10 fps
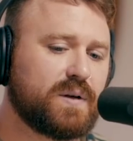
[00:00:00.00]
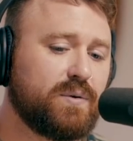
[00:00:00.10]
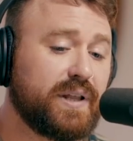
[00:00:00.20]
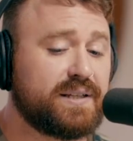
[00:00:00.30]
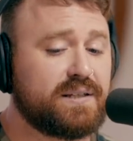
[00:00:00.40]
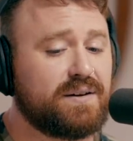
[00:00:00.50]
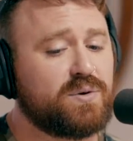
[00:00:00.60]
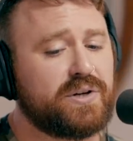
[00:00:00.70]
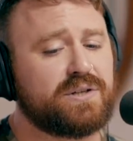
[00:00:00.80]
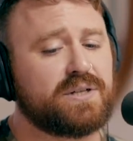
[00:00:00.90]
well, that's a tough
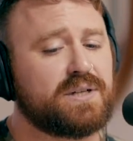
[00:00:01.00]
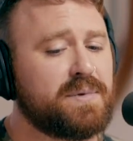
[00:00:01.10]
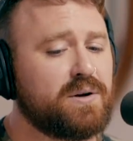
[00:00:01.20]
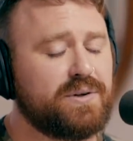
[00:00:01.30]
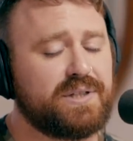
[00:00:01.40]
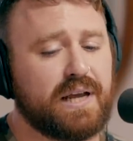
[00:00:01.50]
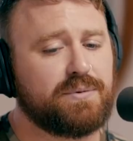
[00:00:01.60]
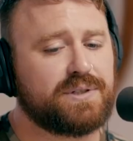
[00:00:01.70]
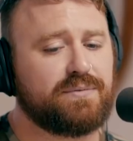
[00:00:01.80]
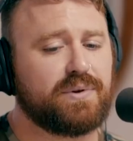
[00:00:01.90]
question because I'm not always
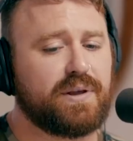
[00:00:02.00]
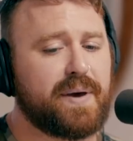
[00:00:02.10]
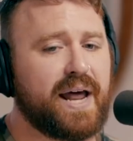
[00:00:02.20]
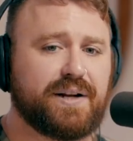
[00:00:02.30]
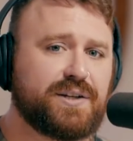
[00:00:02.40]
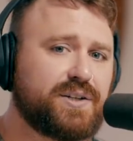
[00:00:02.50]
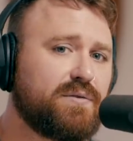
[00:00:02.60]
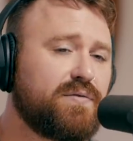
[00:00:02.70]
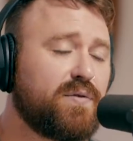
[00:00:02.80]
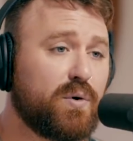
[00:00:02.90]
able to really manage
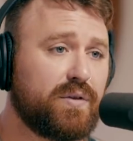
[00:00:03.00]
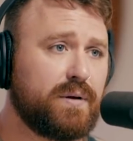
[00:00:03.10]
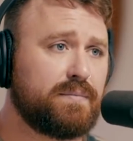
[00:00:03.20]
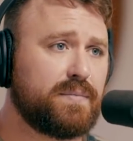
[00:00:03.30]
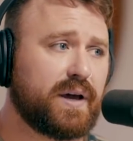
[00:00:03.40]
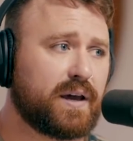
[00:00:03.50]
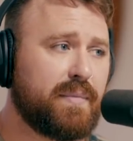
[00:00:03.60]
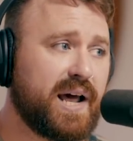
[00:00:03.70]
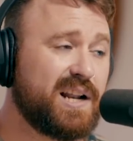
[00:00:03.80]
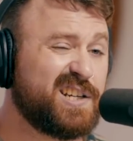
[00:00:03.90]
for them. I can
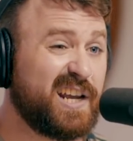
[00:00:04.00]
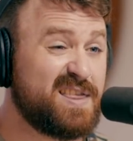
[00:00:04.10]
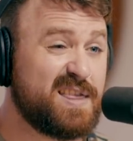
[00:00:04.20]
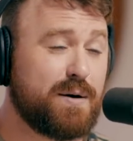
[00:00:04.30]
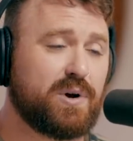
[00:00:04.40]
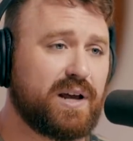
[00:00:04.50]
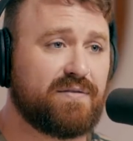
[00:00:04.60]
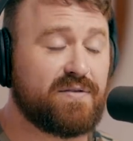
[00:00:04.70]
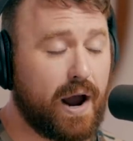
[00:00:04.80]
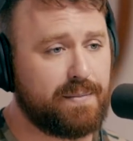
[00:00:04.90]
manage in them when I
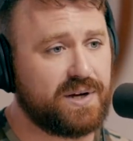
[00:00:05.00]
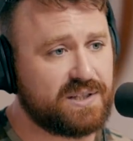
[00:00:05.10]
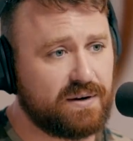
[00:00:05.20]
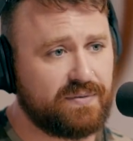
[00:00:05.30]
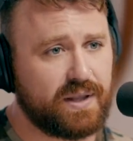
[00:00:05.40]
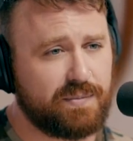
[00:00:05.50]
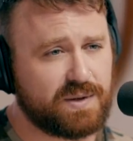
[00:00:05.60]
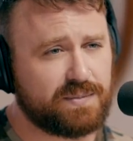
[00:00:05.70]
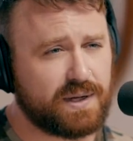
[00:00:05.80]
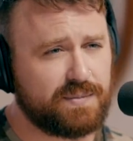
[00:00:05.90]
find myself in them
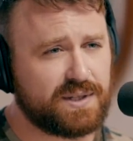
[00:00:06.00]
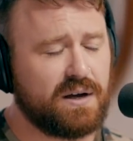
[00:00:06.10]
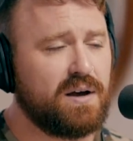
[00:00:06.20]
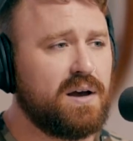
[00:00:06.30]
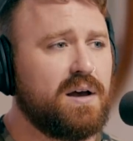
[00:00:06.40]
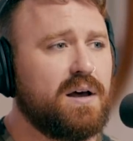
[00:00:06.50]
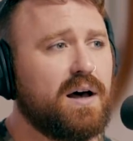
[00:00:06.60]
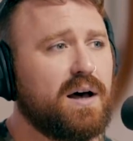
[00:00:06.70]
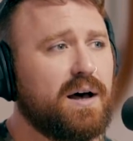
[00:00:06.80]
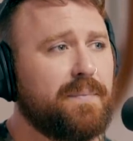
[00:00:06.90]
sometimes.
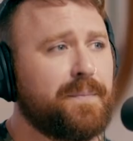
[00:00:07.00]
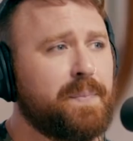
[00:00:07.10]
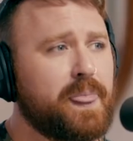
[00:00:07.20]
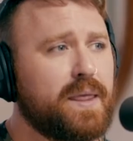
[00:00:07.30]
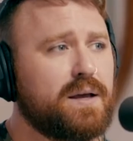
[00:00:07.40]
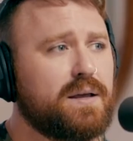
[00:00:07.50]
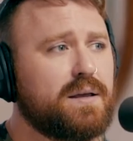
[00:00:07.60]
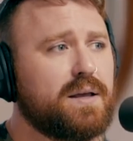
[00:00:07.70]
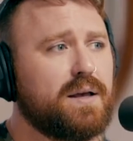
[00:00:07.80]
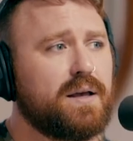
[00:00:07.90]
Um,
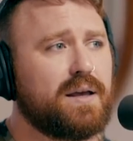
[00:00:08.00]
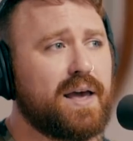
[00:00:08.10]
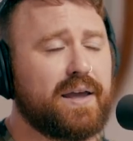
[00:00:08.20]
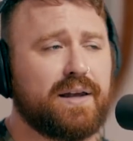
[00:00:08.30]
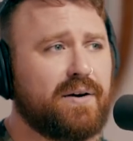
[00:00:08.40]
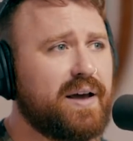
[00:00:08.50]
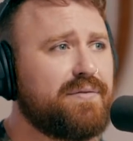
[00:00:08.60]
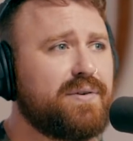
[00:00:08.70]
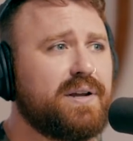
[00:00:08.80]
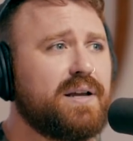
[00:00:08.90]
eh, you know,
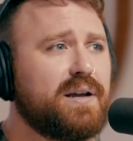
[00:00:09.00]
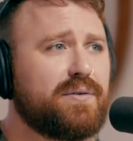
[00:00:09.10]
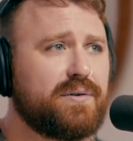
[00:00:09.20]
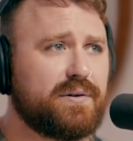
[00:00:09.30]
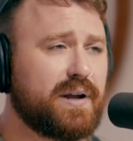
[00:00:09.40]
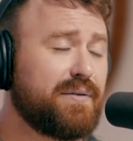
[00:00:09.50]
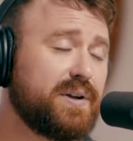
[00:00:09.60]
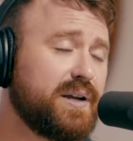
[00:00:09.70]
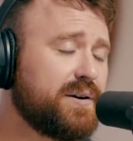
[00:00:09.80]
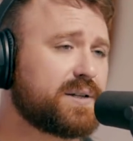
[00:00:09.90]
every other
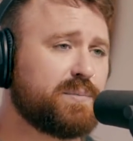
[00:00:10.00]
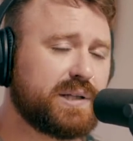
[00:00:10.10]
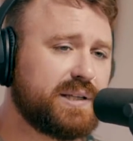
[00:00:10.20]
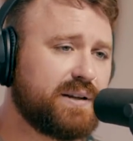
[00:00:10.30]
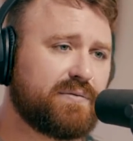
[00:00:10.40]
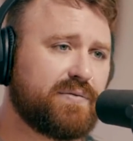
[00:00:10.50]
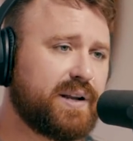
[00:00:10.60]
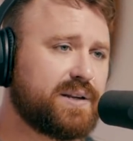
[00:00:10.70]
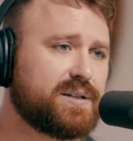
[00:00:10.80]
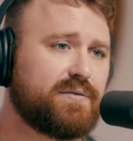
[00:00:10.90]
every year is completely different
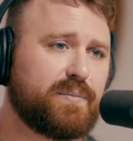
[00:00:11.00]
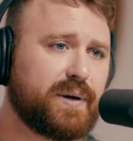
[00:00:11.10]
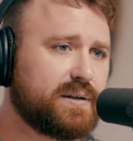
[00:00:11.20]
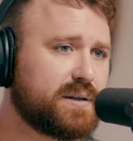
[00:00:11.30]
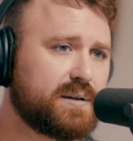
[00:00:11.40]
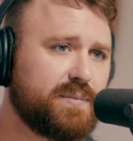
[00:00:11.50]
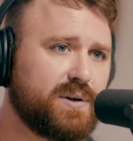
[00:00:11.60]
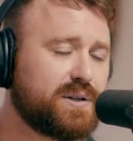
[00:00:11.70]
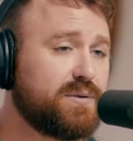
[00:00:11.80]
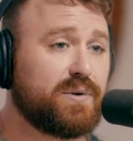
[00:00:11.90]
financially for me. Like some
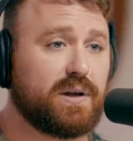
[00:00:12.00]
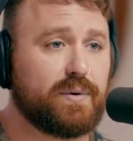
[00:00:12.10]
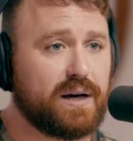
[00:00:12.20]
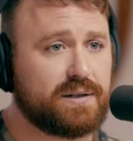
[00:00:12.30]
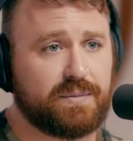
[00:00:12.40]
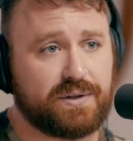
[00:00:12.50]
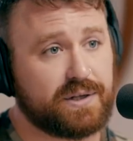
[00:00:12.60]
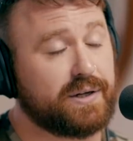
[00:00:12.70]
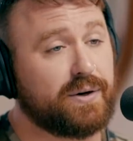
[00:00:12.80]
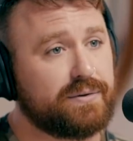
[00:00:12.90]
years I do really well, some years
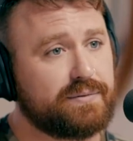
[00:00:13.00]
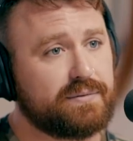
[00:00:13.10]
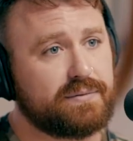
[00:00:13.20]
I don't.